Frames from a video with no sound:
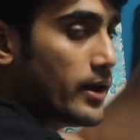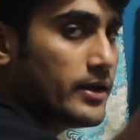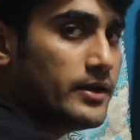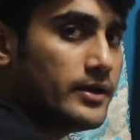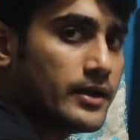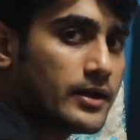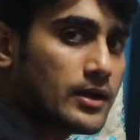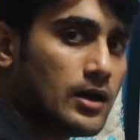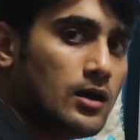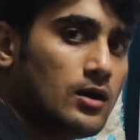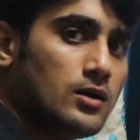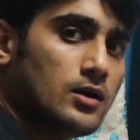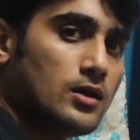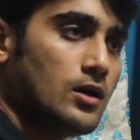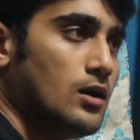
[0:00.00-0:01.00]
any data
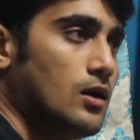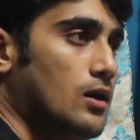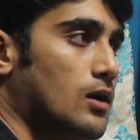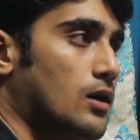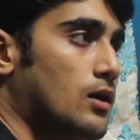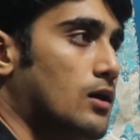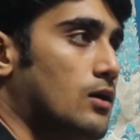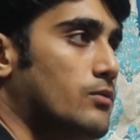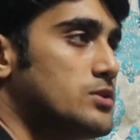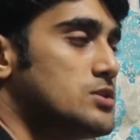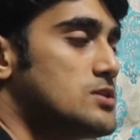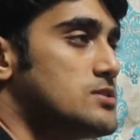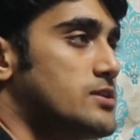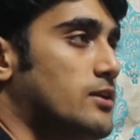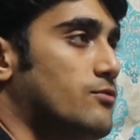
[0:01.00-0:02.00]
which
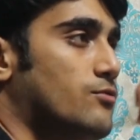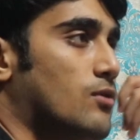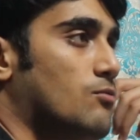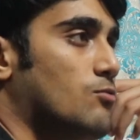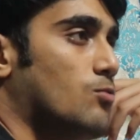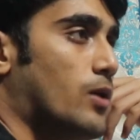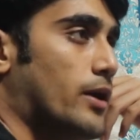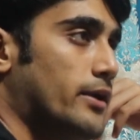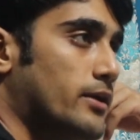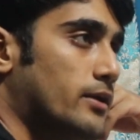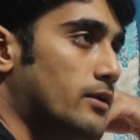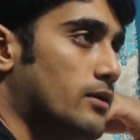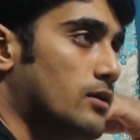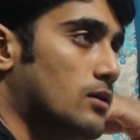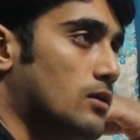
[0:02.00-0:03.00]
is sent from
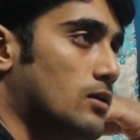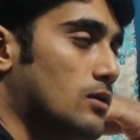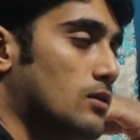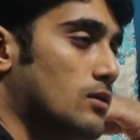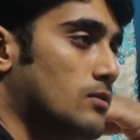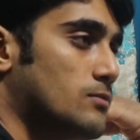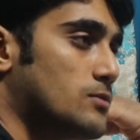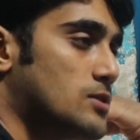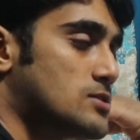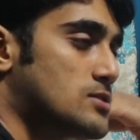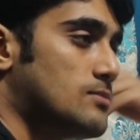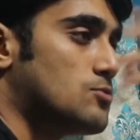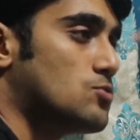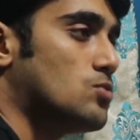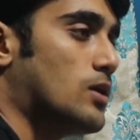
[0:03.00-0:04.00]
one
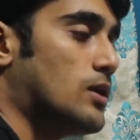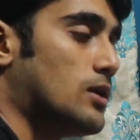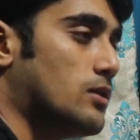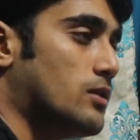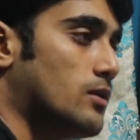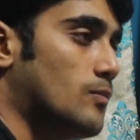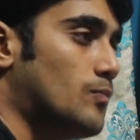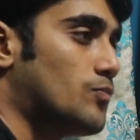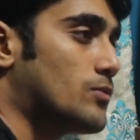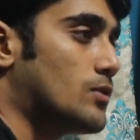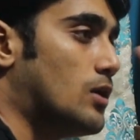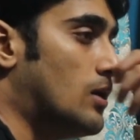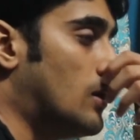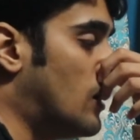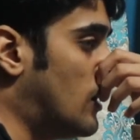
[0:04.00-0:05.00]
system to another,
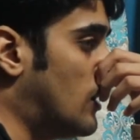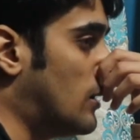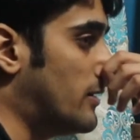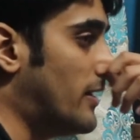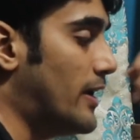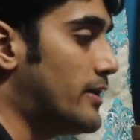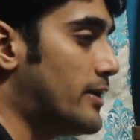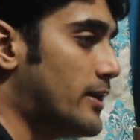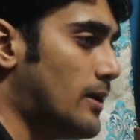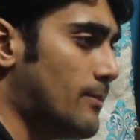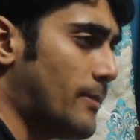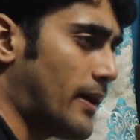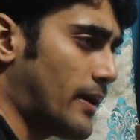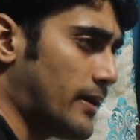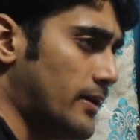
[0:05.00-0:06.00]
that data
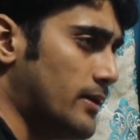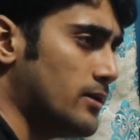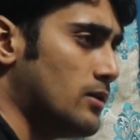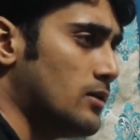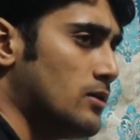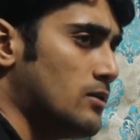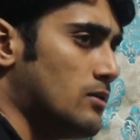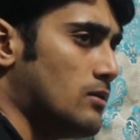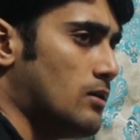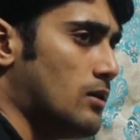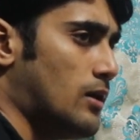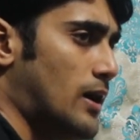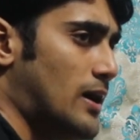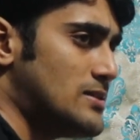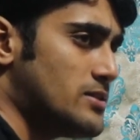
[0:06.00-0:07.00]
packet
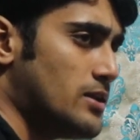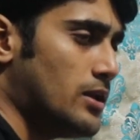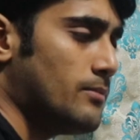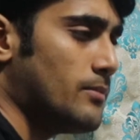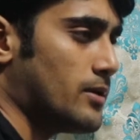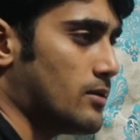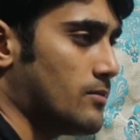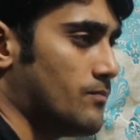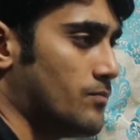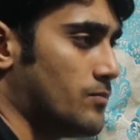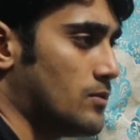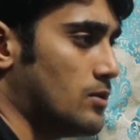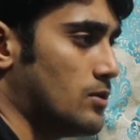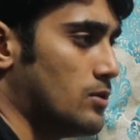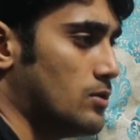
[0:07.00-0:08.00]
has a limit.
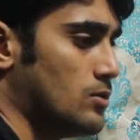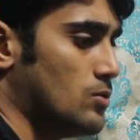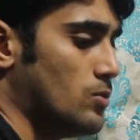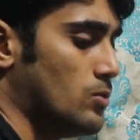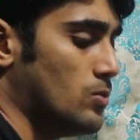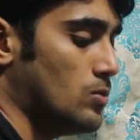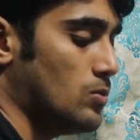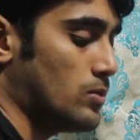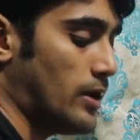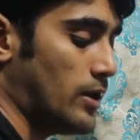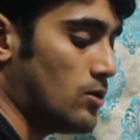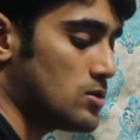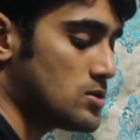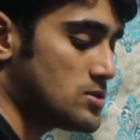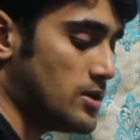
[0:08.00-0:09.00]
You
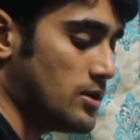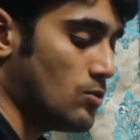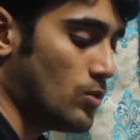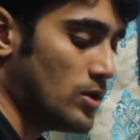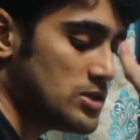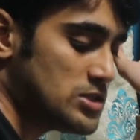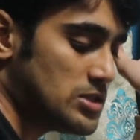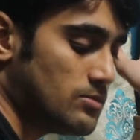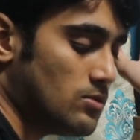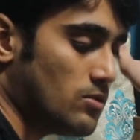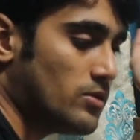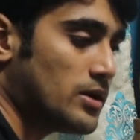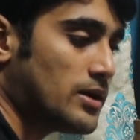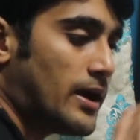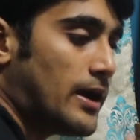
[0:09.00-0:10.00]
cannot send 1 GB
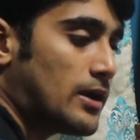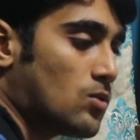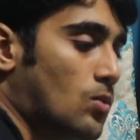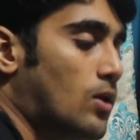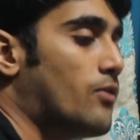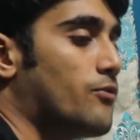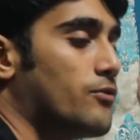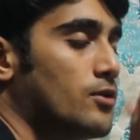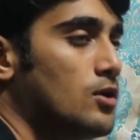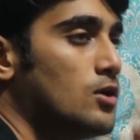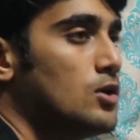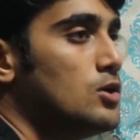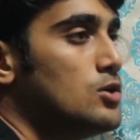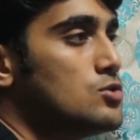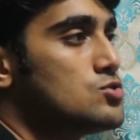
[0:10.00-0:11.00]
of data at once.
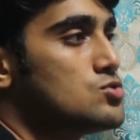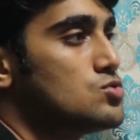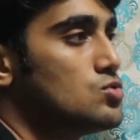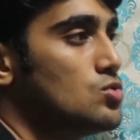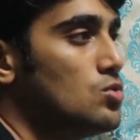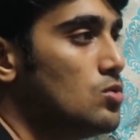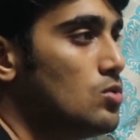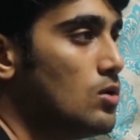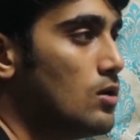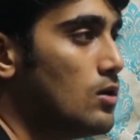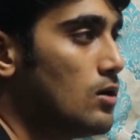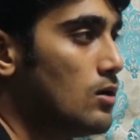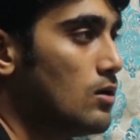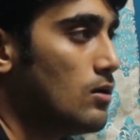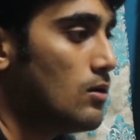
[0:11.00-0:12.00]

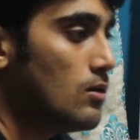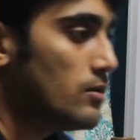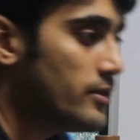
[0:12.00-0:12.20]
So